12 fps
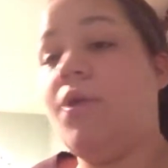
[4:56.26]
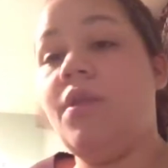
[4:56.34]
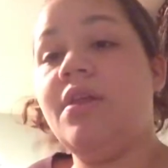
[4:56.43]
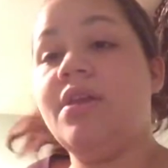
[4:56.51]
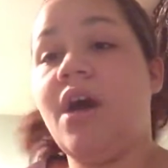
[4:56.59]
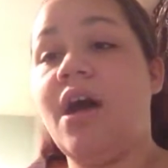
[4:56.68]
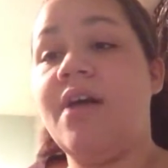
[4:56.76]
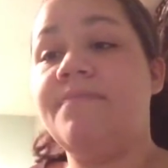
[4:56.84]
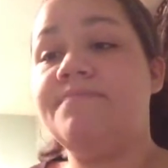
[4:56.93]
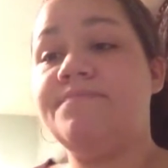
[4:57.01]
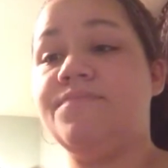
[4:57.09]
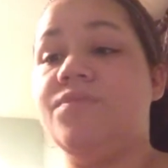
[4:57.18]
pulling
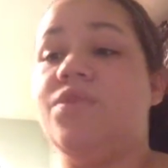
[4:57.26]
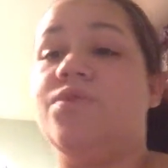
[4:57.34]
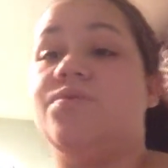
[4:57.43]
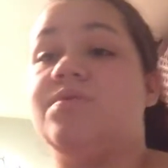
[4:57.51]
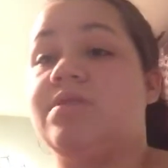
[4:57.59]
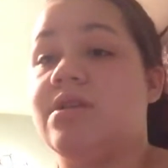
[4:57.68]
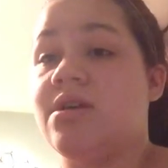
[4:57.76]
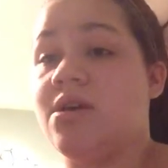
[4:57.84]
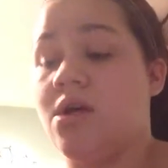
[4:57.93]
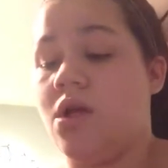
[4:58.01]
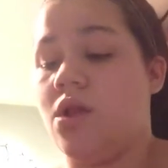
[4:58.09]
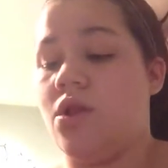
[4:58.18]
on those
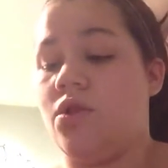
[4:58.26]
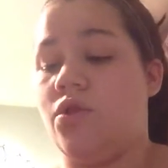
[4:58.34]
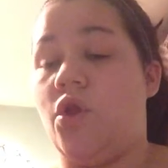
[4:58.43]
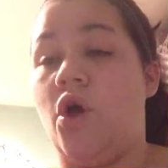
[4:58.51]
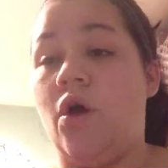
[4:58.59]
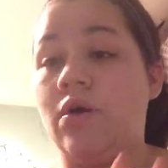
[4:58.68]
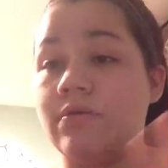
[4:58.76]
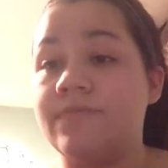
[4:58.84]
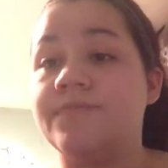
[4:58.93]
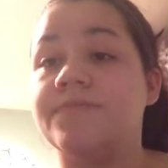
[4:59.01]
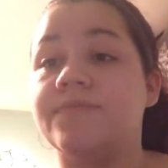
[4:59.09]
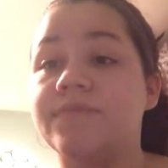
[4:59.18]
long
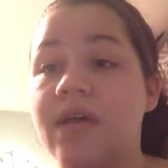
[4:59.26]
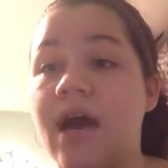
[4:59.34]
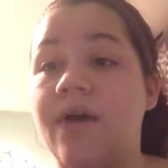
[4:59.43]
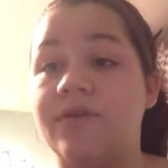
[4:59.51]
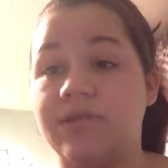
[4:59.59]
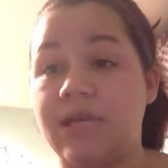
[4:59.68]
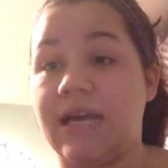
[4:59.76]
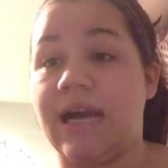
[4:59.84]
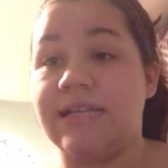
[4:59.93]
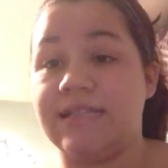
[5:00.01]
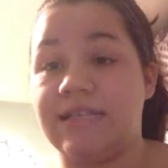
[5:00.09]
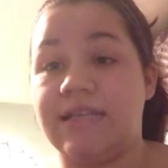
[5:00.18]
hours like
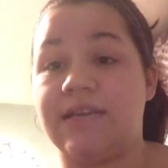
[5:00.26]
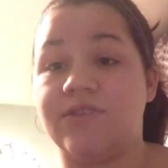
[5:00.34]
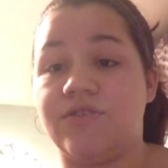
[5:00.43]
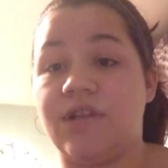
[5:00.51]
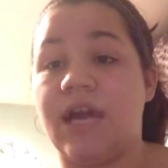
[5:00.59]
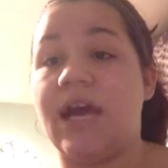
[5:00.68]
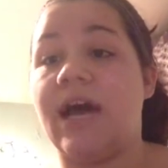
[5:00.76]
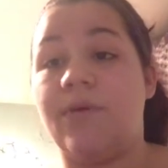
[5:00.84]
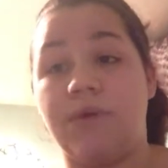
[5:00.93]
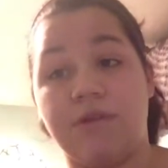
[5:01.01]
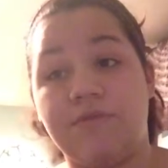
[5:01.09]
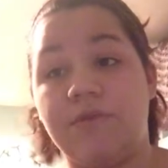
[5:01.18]
I did yesterday, I
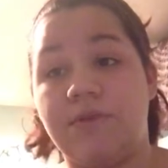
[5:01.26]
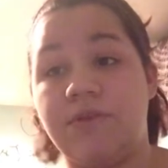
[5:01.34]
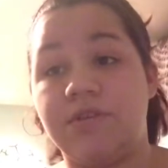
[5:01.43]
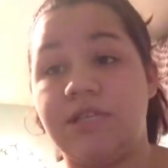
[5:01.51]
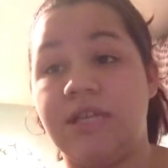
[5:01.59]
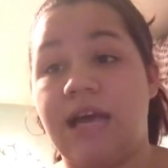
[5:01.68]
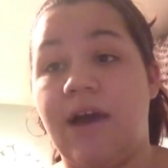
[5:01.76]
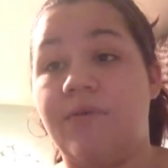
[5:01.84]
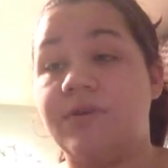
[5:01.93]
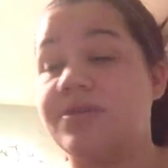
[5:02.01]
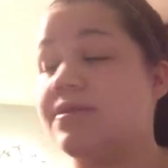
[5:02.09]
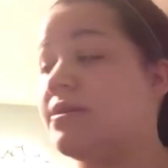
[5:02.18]
worked for 13
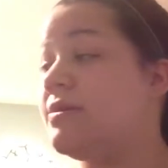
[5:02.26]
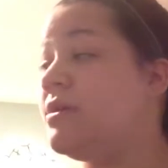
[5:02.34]
hours.